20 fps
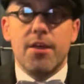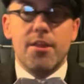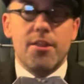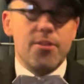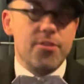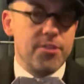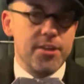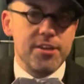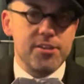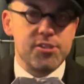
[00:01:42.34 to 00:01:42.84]

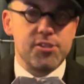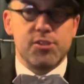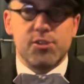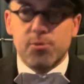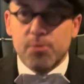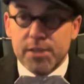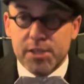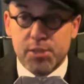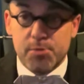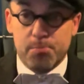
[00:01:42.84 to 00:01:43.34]
this
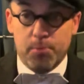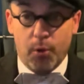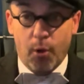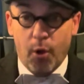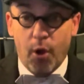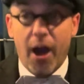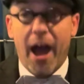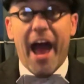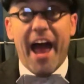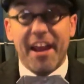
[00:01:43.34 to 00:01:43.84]
to
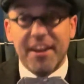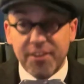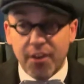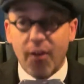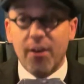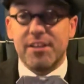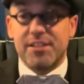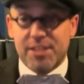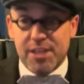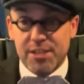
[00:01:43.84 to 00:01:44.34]
explore and
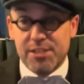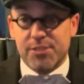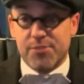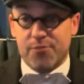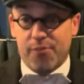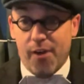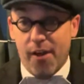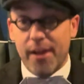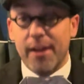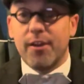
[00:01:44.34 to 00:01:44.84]

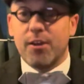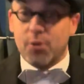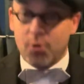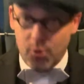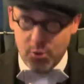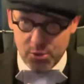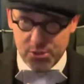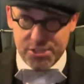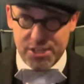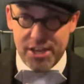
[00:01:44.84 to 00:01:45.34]
identify
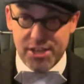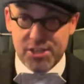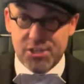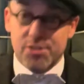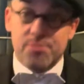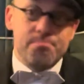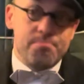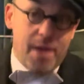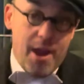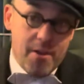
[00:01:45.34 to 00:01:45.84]

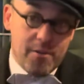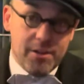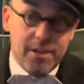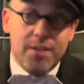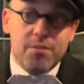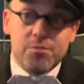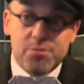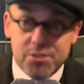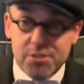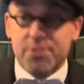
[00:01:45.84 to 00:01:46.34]
causation
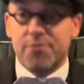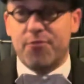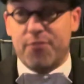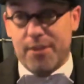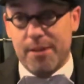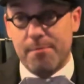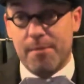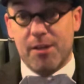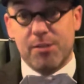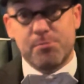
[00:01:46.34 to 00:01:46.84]
parallel to the
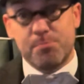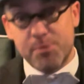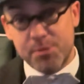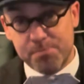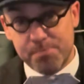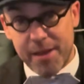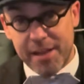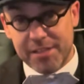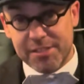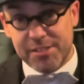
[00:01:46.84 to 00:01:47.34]
female's
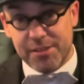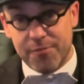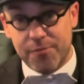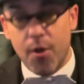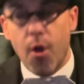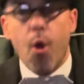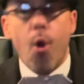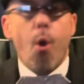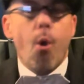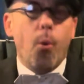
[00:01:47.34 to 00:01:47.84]
perspective.
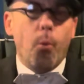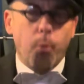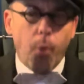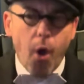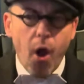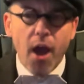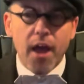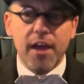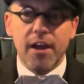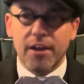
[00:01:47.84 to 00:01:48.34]

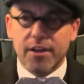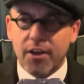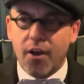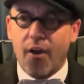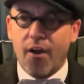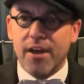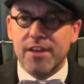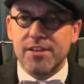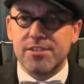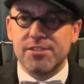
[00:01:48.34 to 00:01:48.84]
Why are
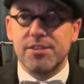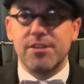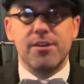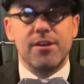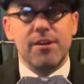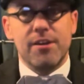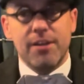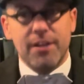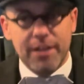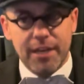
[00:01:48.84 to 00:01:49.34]
guys
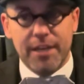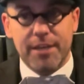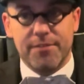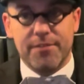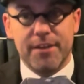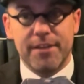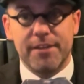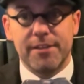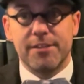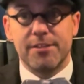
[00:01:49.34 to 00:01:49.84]

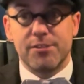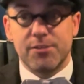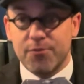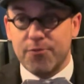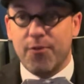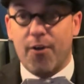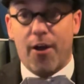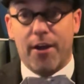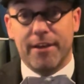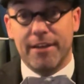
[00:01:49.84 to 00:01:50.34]
leaving to
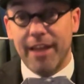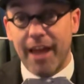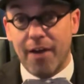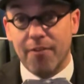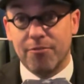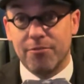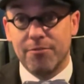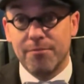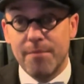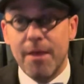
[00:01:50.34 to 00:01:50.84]
find
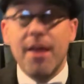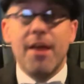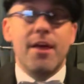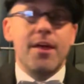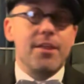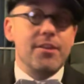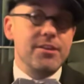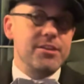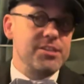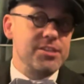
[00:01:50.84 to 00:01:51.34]
love?
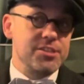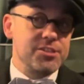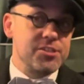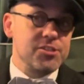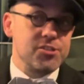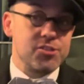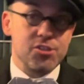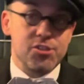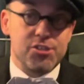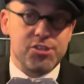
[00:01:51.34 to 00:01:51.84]
This isn't
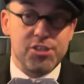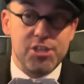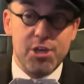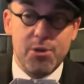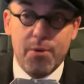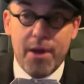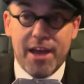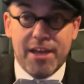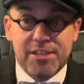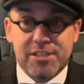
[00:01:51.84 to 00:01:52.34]
just the
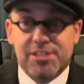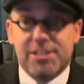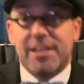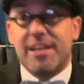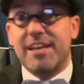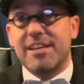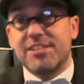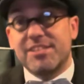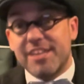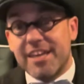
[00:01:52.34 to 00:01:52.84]
US,
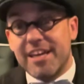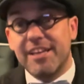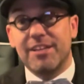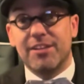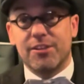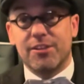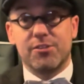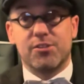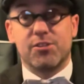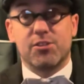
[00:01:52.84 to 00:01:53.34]
it's
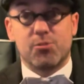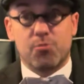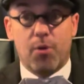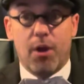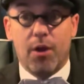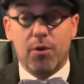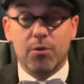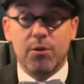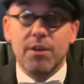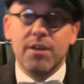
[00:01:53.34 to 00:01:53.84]
England as
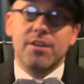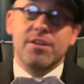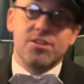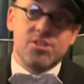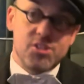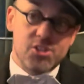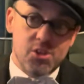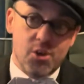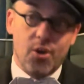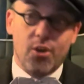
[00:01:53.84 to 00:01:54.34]
well,
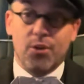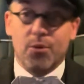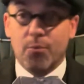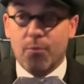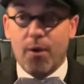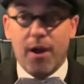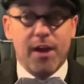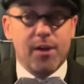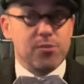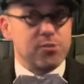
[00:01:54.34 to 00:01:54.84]
Scotland,
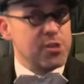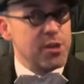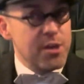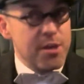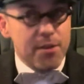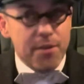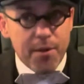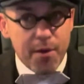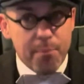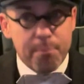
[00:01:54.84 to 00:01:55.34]
Wales.
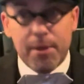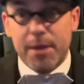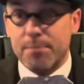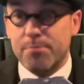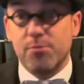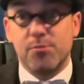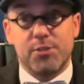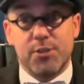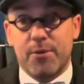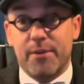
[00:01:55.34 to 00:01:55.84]
There are people
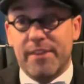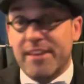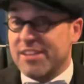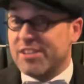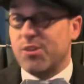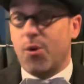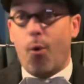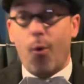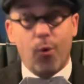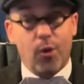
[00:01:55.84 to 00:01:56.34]
doing this
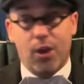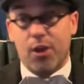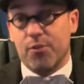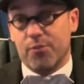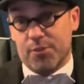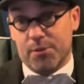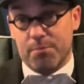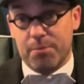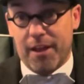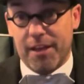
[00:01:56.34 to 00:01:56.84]
all over
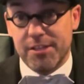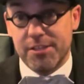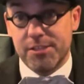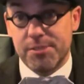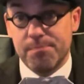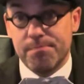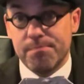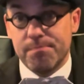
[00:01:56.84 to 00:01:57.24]
the place.